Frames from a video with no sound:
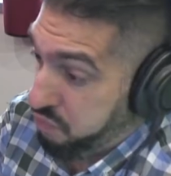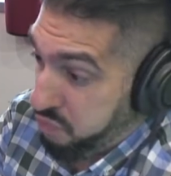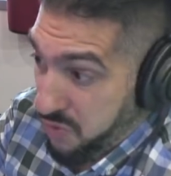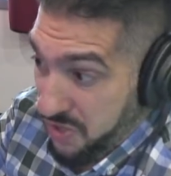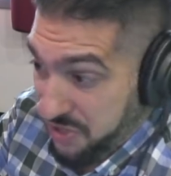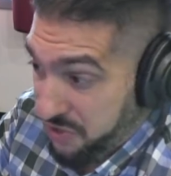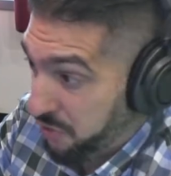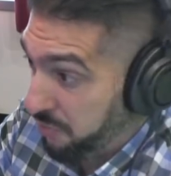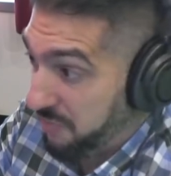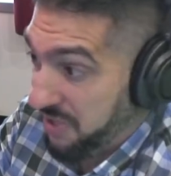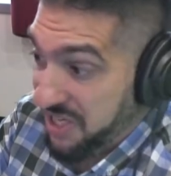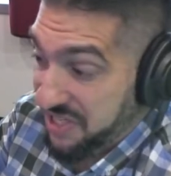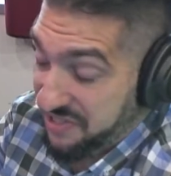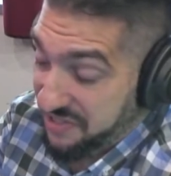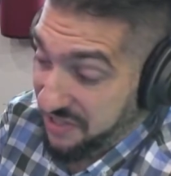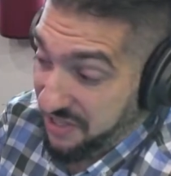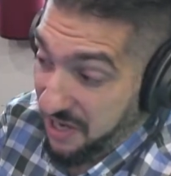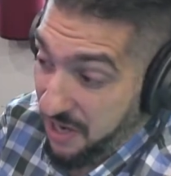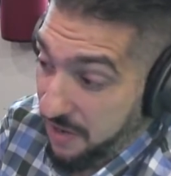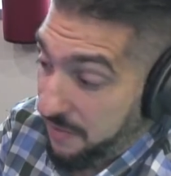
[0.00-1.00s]
with 2 minutes
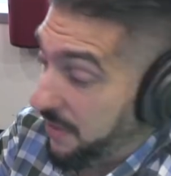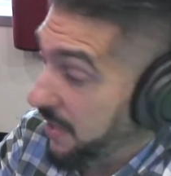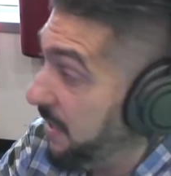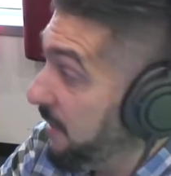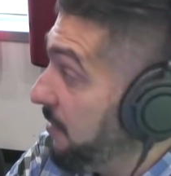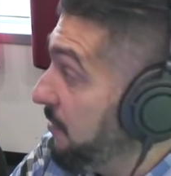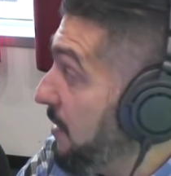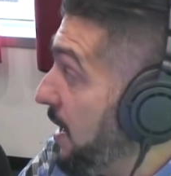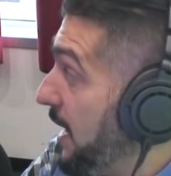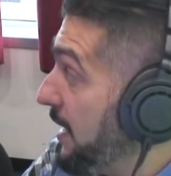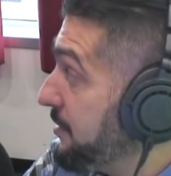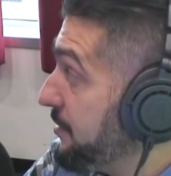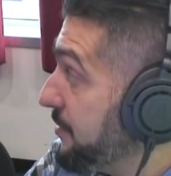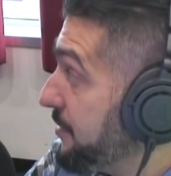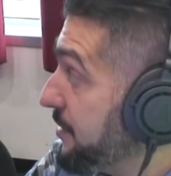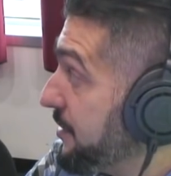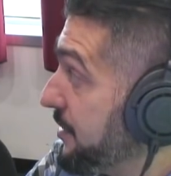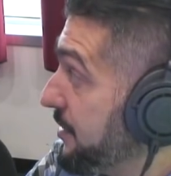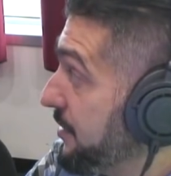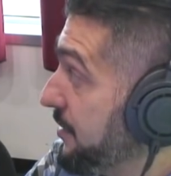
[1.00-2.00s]
to go and Aaron
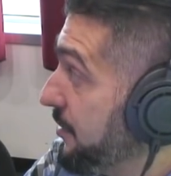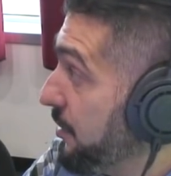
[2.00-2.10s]
Rodgers.